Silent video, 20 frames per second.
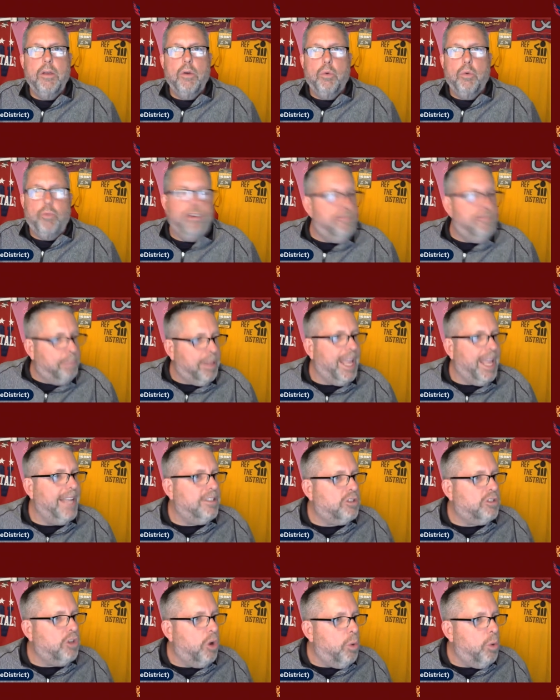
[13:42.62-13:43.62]
we've played
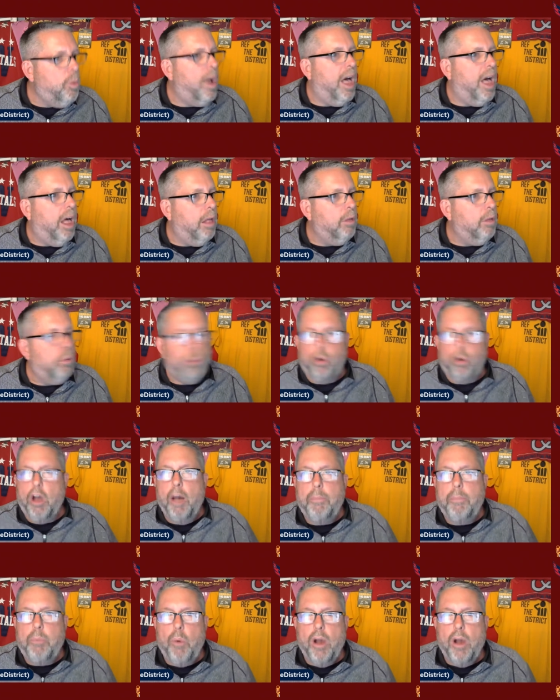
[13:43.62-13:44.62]
so well, we're
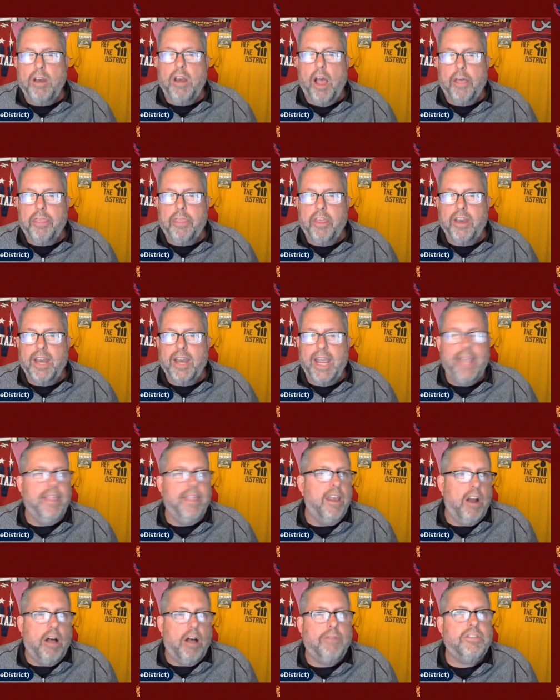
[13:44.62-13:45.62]
up 1-0, and
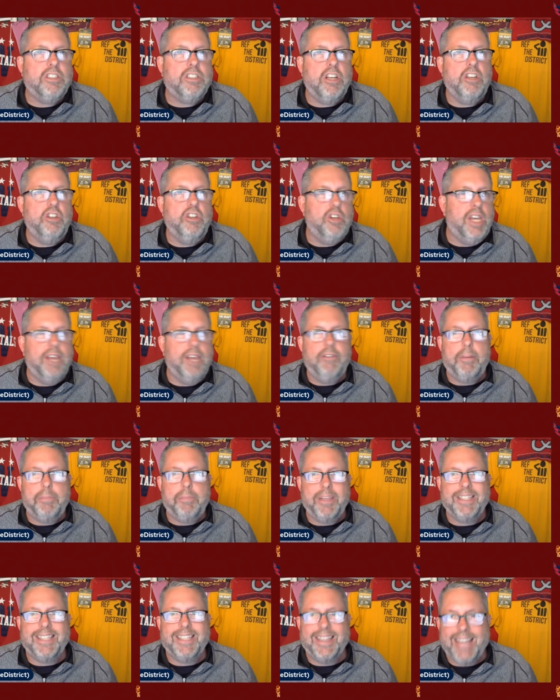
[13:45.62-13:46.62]
then all of a sudden you give up
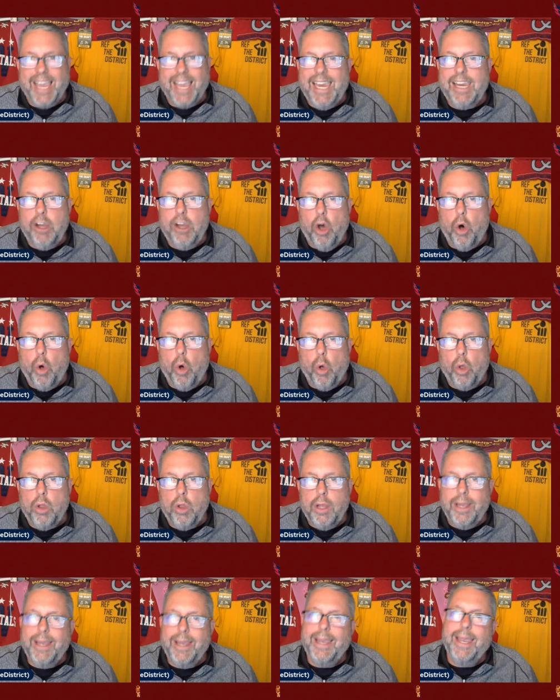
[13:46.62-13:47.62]
this late
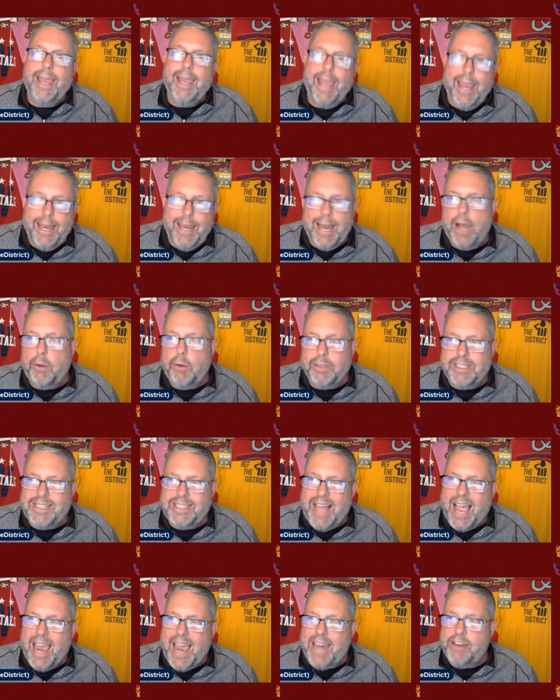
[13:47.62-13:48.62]
goal, and now it's
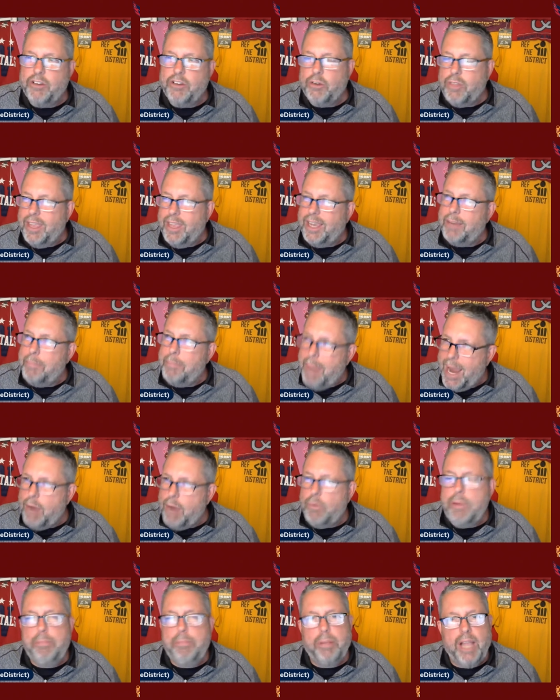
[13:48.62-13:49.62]
tied, and you're thinking, man,
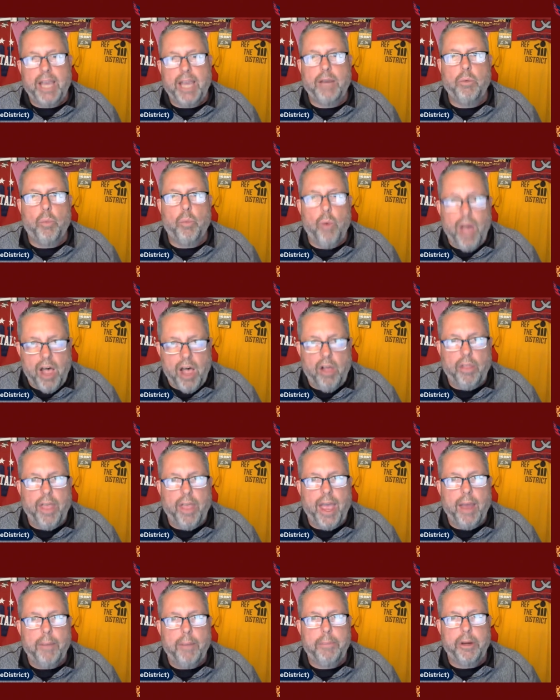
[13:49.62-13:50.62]
we played well
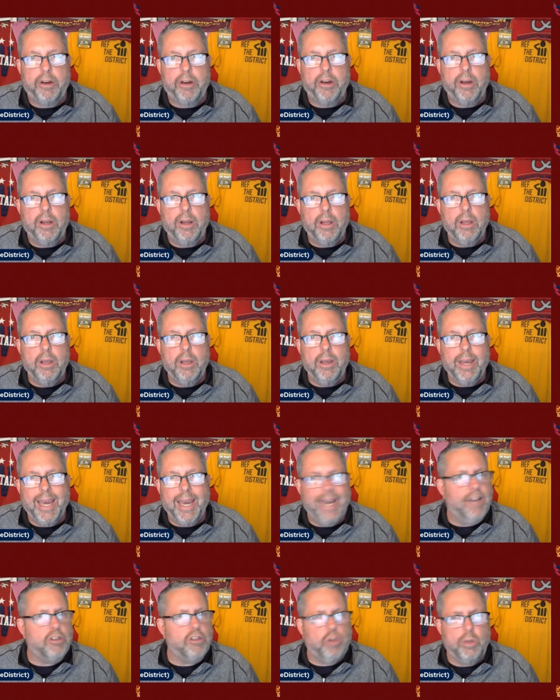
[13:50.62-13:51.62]
that period,
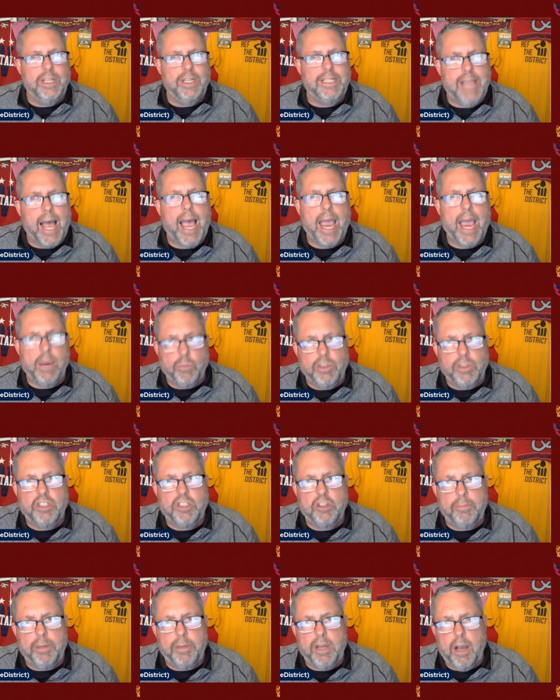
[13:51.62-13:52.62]
and it's only tied. We
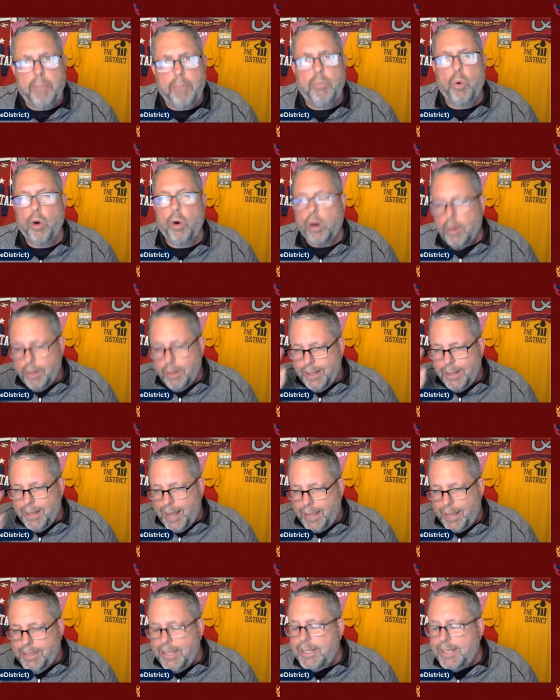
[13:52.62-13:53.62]
should be up more.
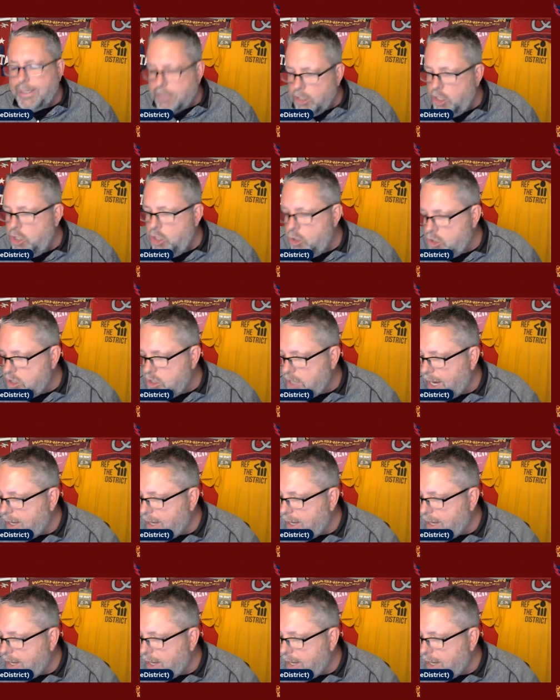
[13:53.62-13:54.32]
I think that's a huge